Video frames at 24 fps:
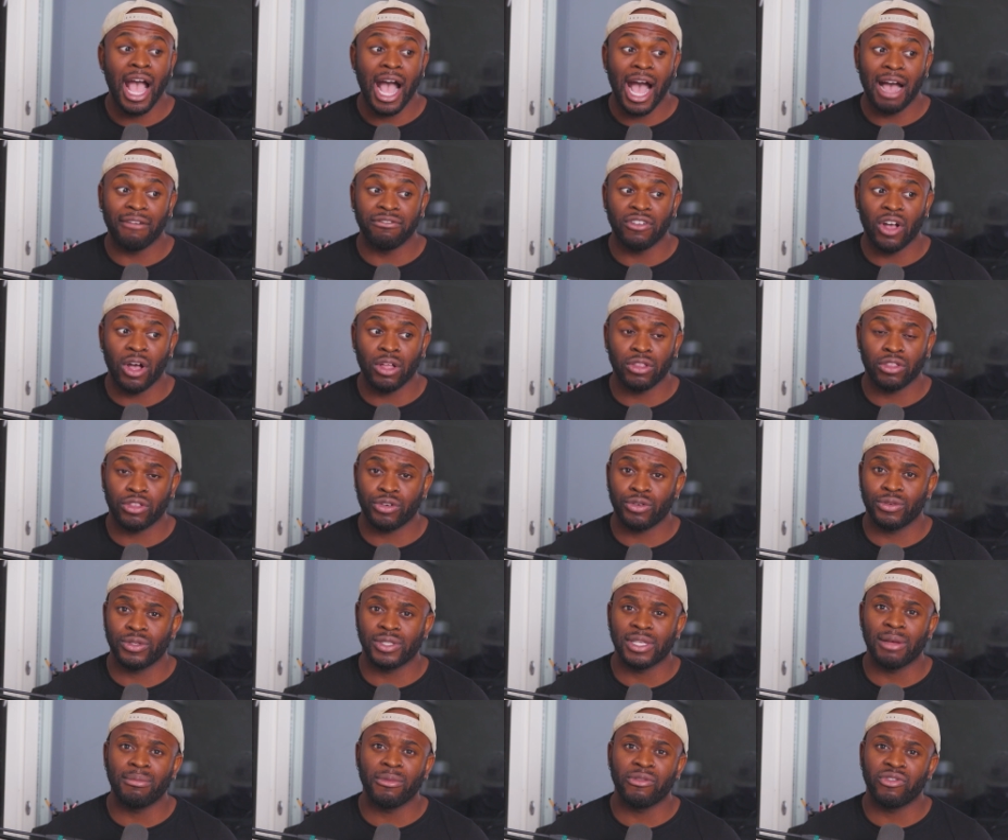I've gone through
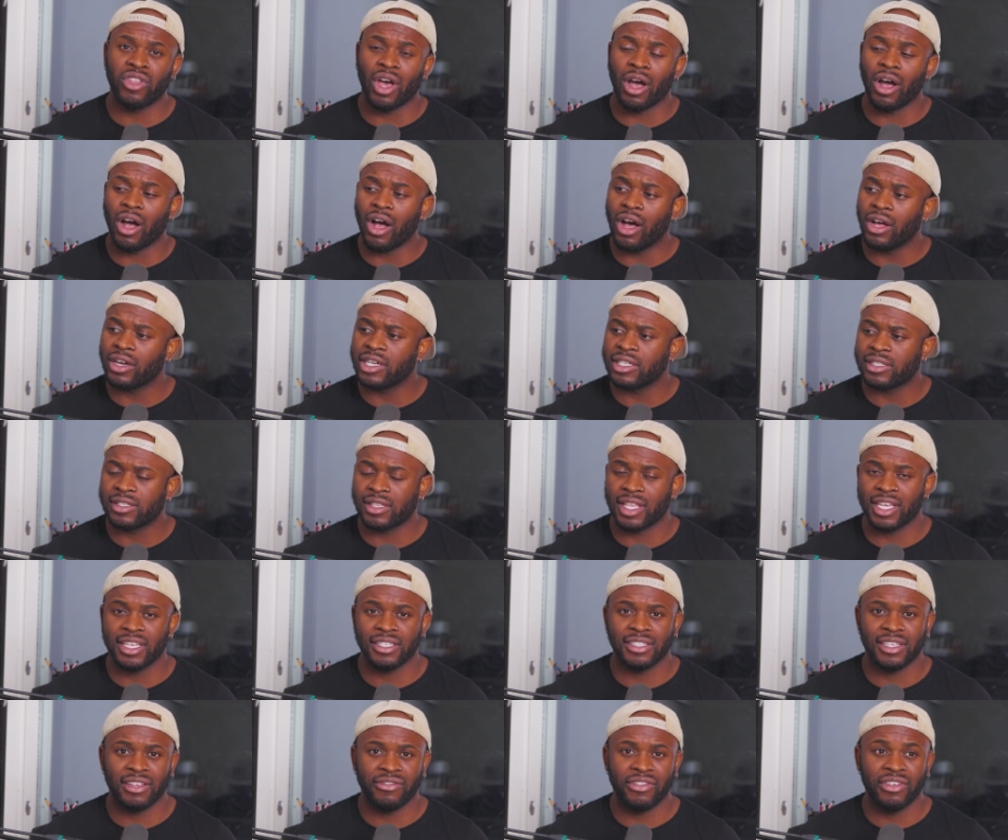some of the hardest
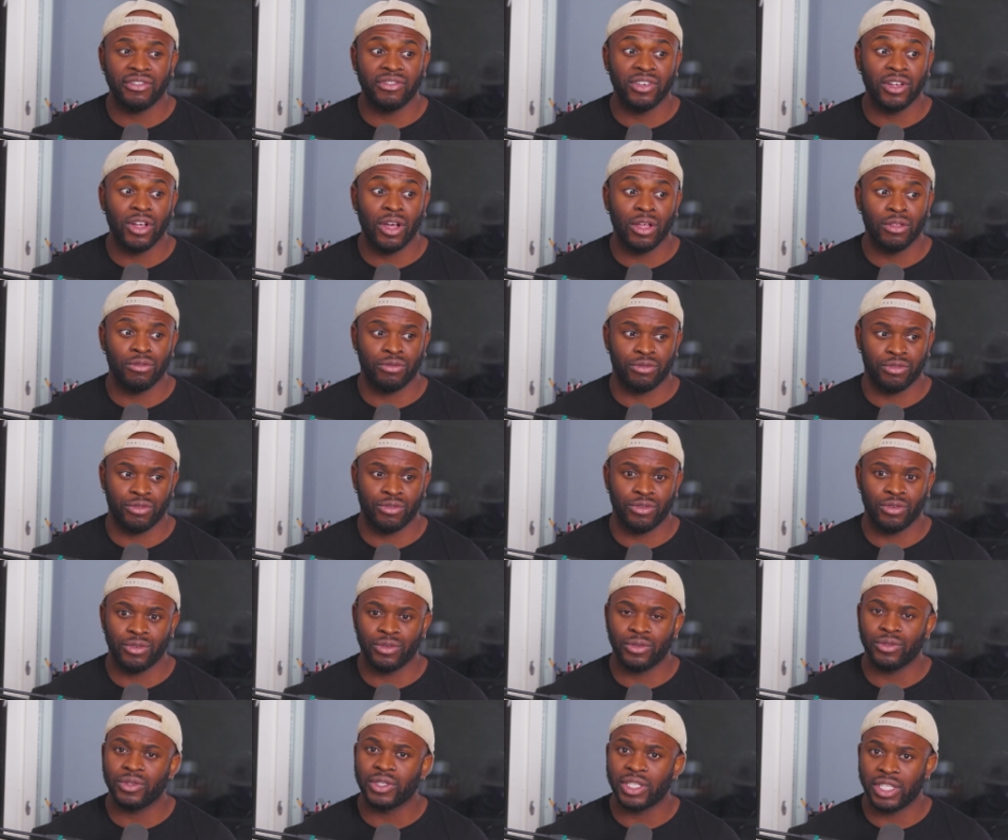things I've ever gone
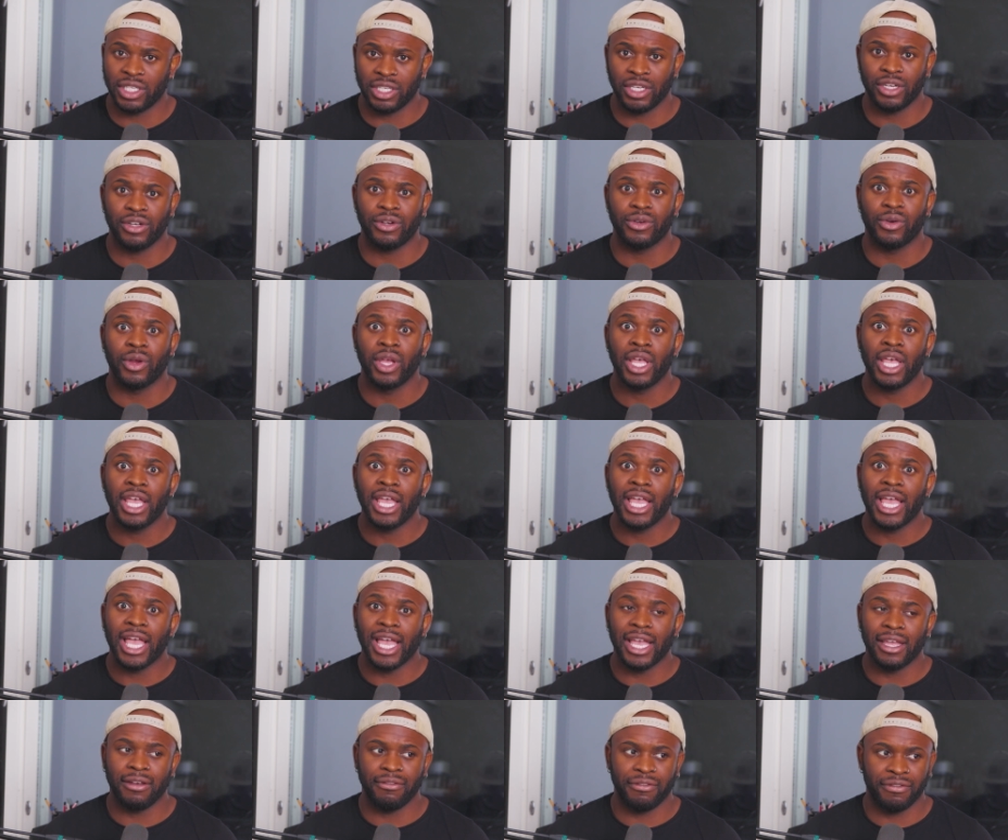through here
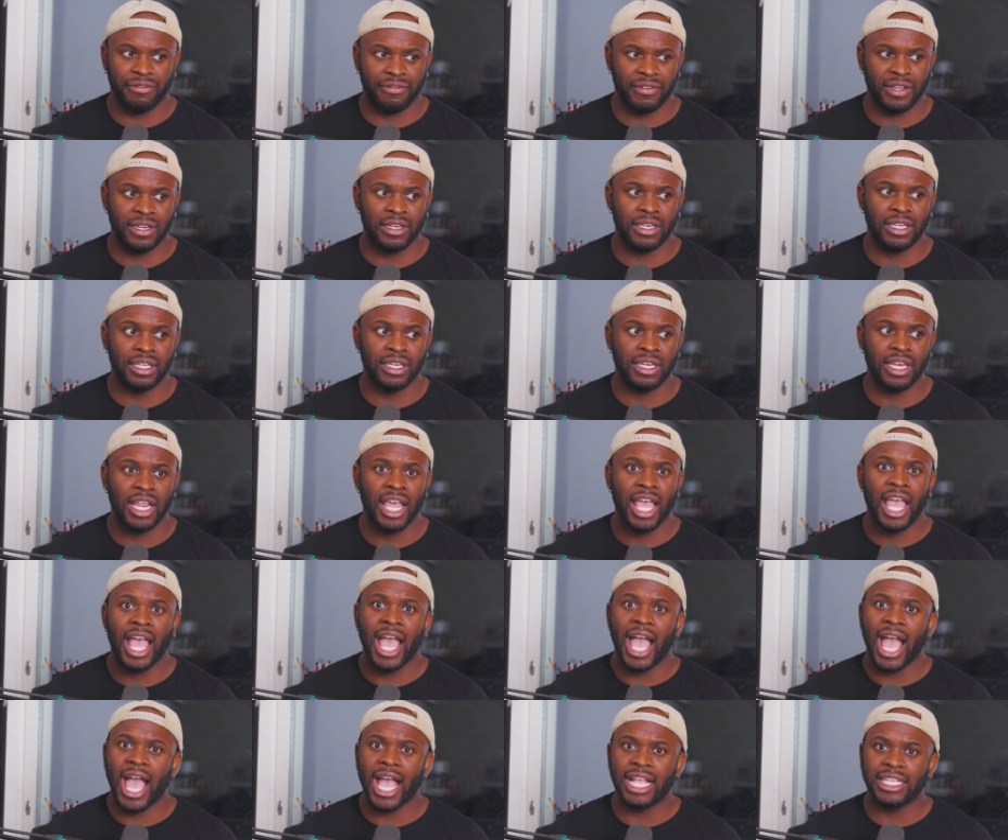in Finland.
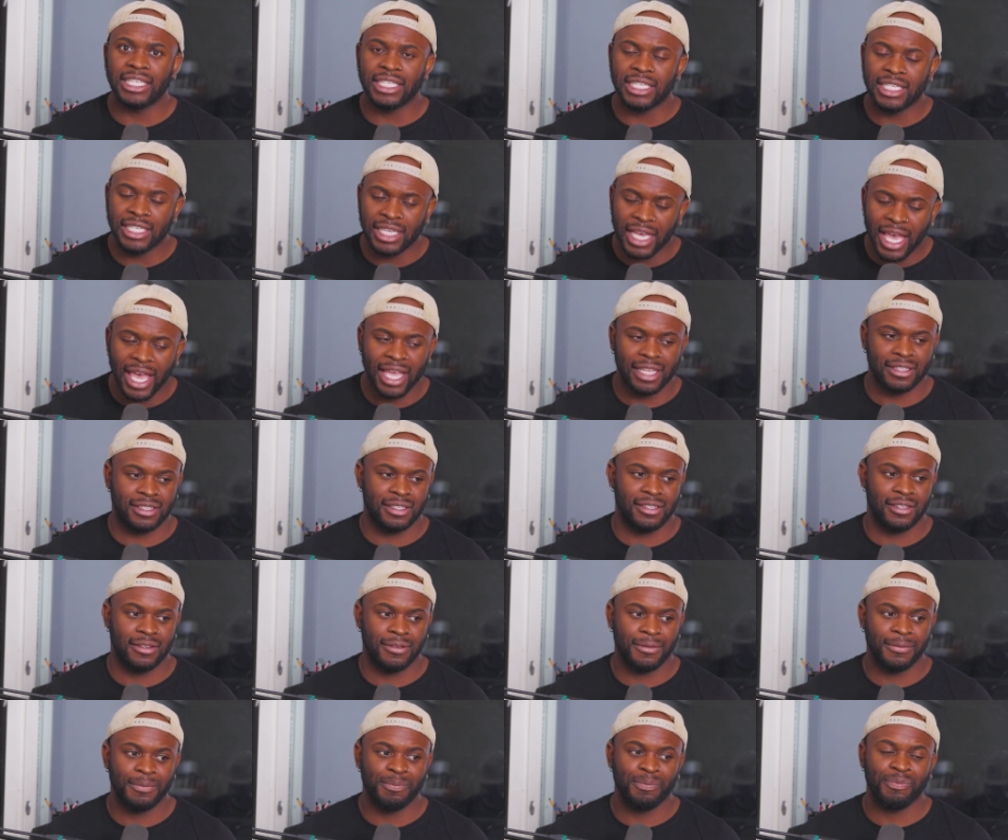And yet,
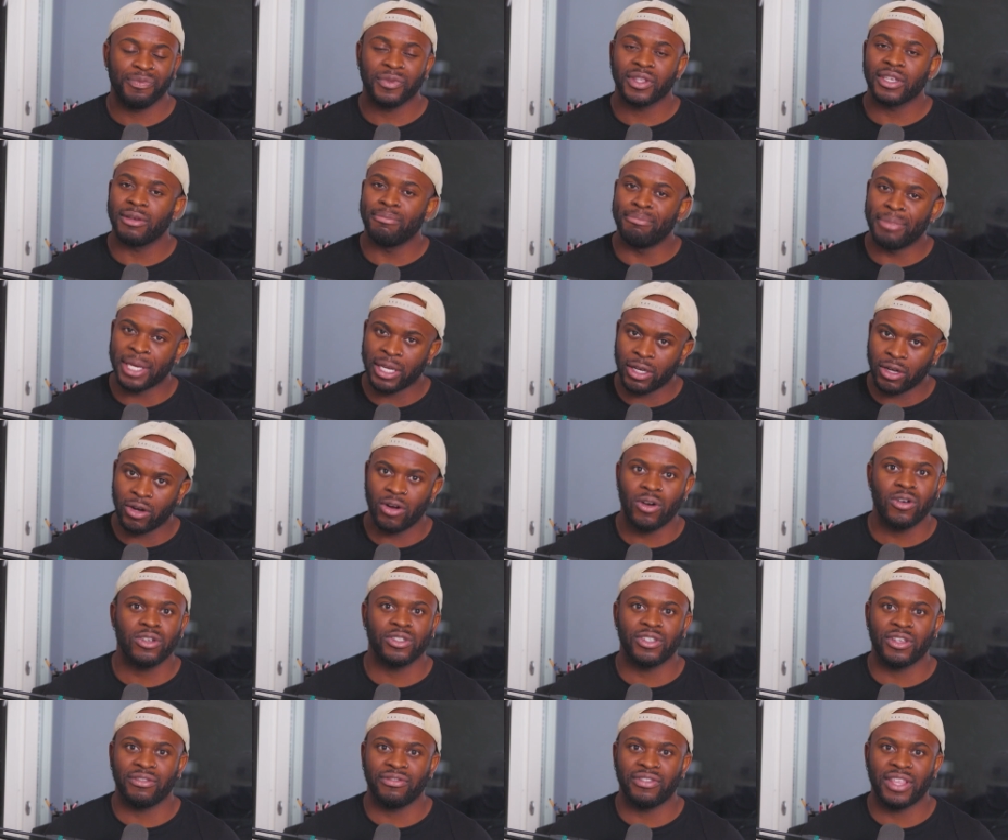
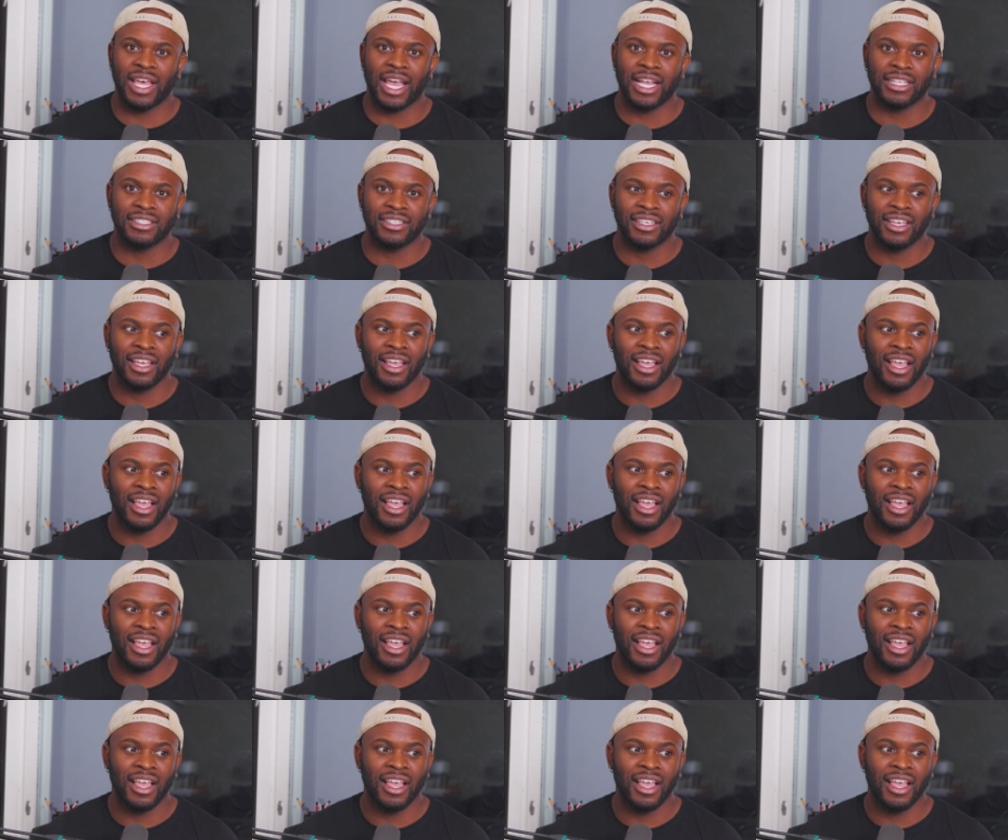because of that,